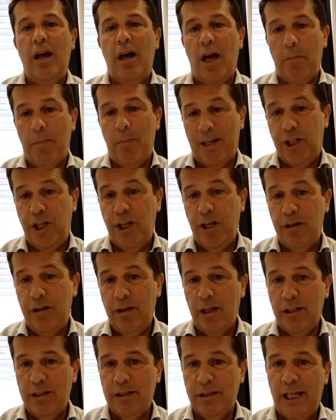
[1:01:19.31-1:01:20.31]
uh,
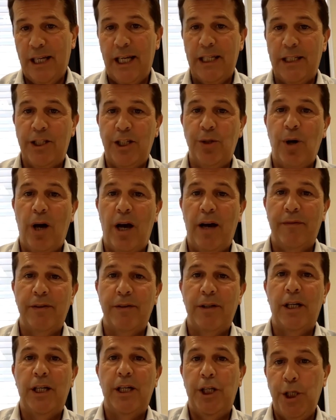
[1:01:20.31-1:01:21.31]
material that you have
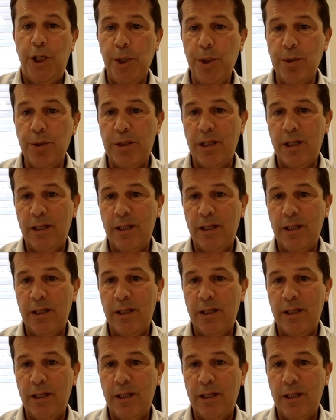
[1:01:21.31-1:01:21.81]
uh, used